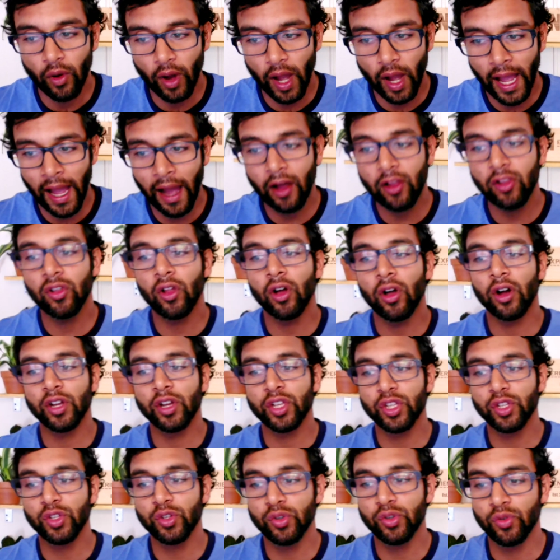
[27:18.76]
how long
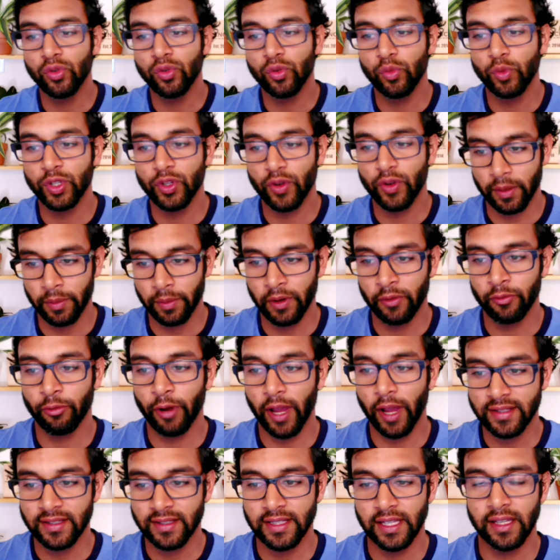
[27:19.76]
would you recommend
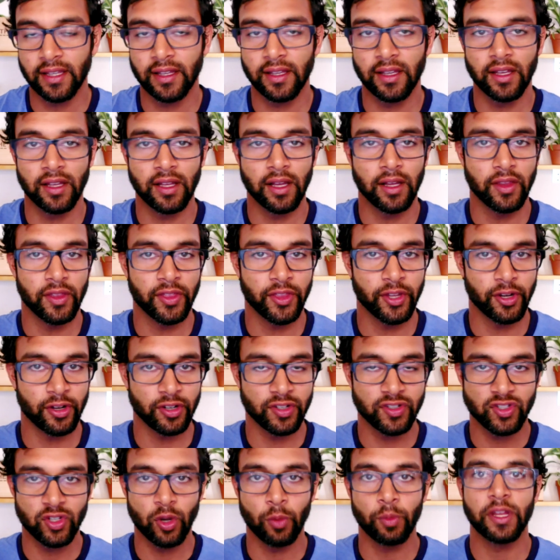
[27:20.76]
resting? There are
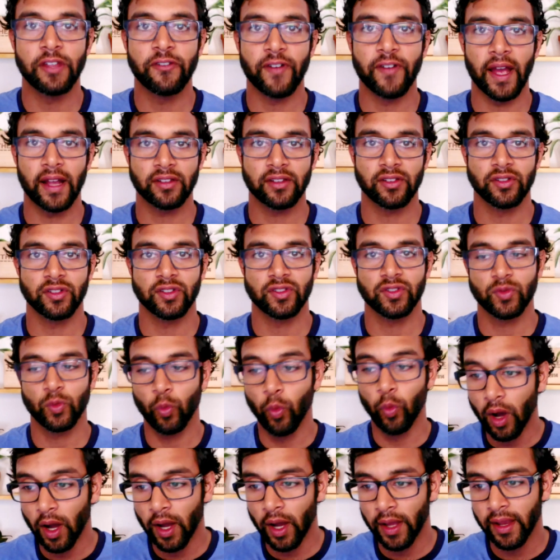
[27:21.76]
so many factors.
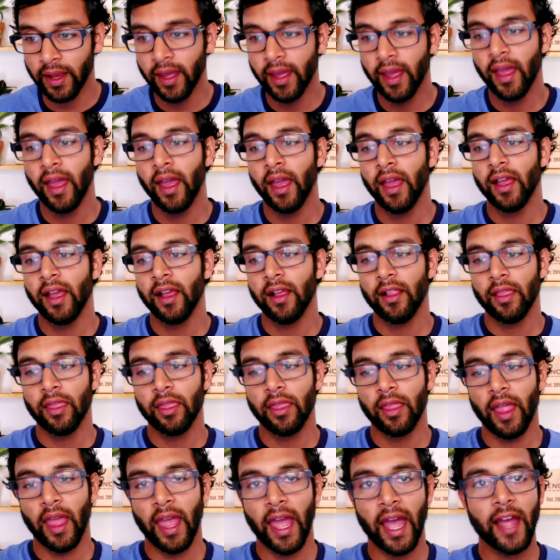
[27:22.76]
One,
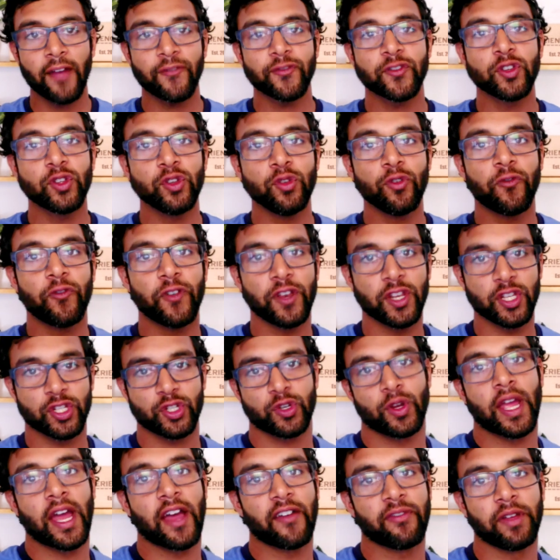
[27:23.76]
after you finish
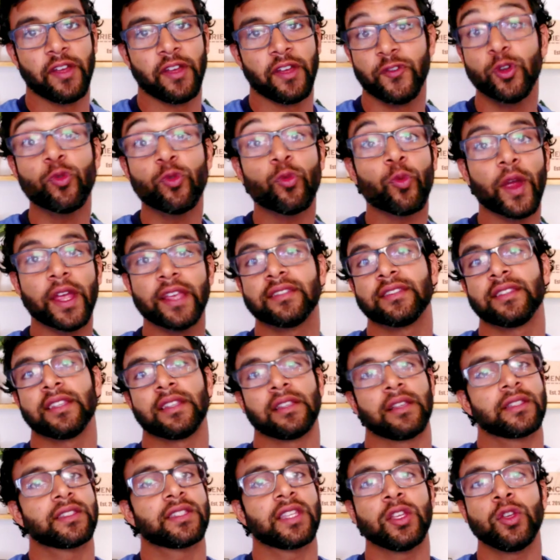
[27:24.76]
your half, if you're racing,
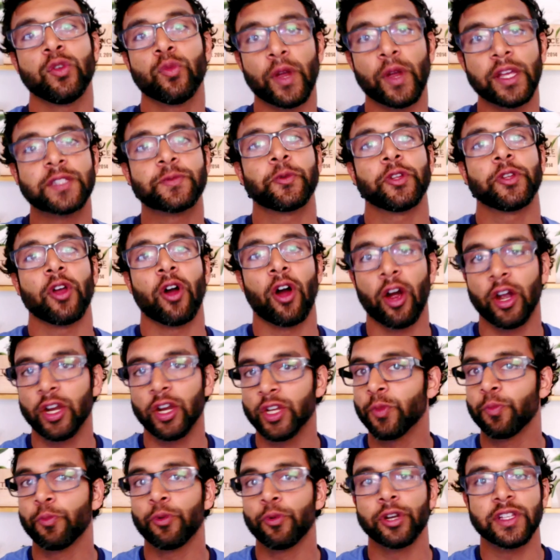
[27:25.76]
let's say you race pretty hard,
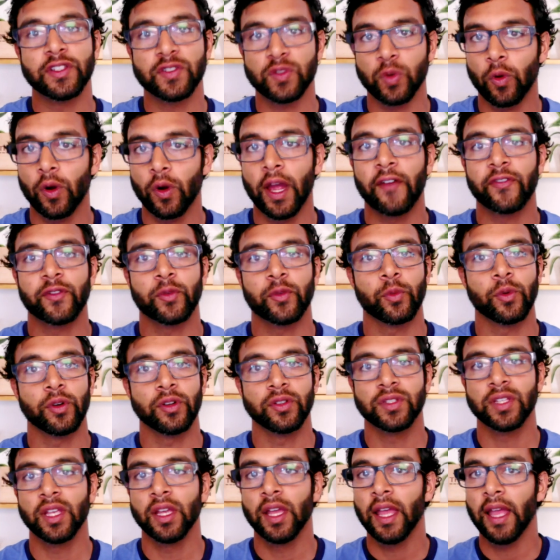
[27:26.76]
you're pretty sore
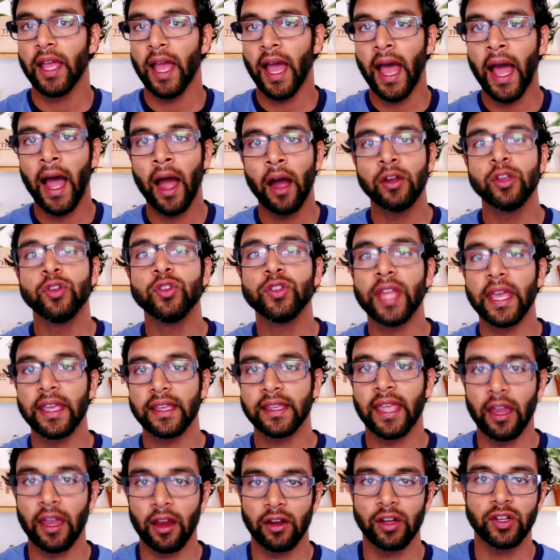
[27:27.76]
afterwards, how you
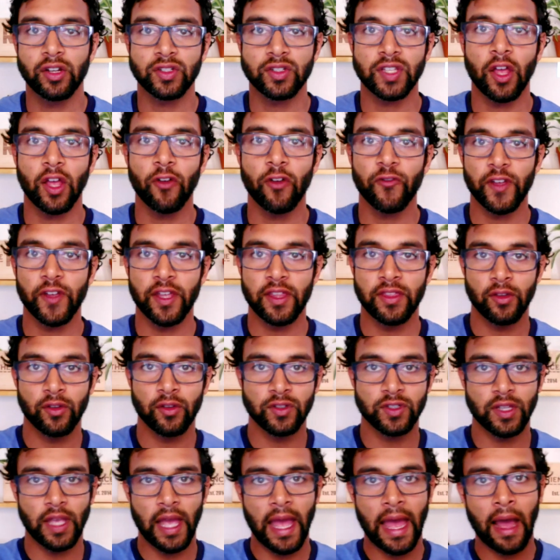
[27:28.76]
take care of yourself in
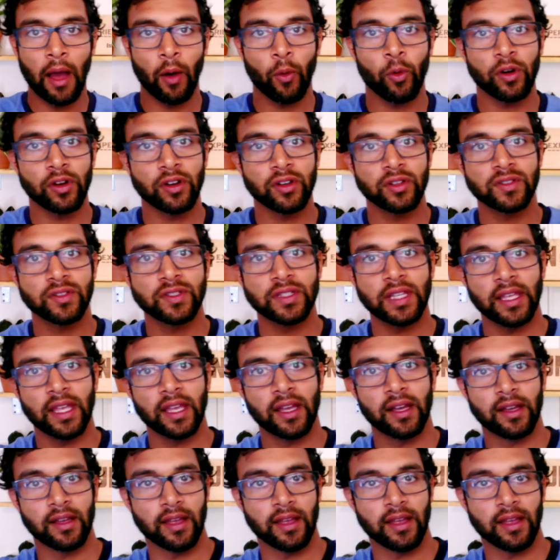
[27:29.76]
those hours